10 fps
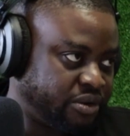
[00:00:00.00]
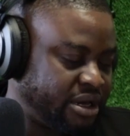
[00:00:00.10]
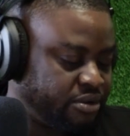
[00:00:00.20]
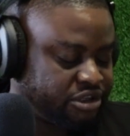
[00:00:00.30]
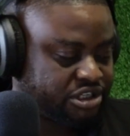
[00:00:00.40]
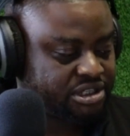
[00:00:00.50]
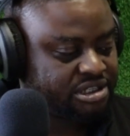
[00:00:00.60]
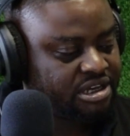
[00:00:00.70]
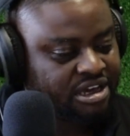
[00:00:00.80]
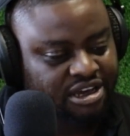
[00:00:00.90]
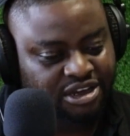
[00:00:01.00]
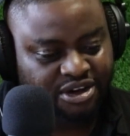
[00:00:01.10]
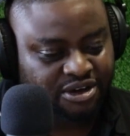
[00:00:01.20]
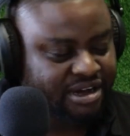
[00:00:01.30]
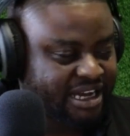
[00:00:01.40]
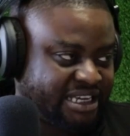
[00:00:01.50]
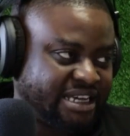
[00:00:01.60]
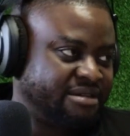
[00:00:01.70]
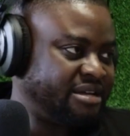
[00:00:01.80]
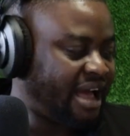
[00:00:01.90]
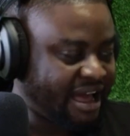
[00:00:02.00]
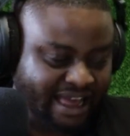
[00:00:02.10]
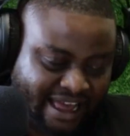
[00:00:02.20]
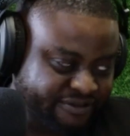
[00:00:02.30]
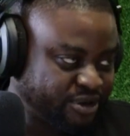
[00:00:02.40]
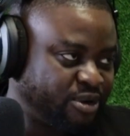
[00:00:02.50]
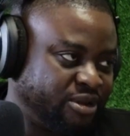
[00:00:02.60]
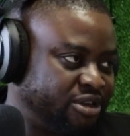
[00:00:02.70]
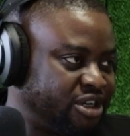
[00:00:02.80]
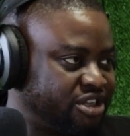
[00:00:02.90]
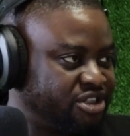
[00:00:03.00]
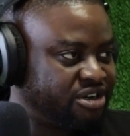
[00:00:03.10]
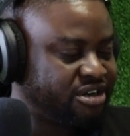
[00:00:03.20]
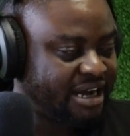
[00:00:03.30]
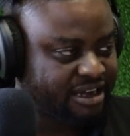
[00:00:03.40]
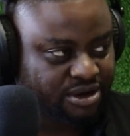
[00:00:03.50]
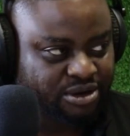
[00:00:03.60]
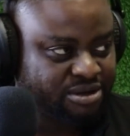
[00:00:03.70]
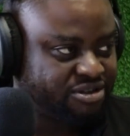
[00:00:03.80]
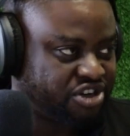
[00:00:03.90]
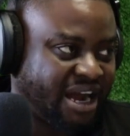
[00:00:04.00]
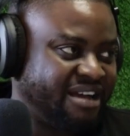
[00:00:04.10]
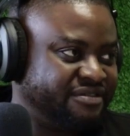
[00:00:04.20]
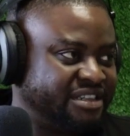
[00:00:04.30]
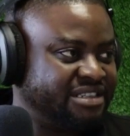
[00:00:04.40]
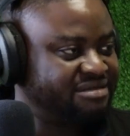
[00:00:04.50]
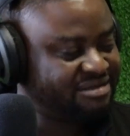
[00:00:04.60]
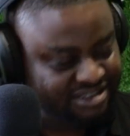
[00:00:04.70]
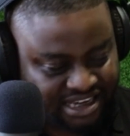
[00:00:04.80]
way, which is, I have to call the doctor, I go drive and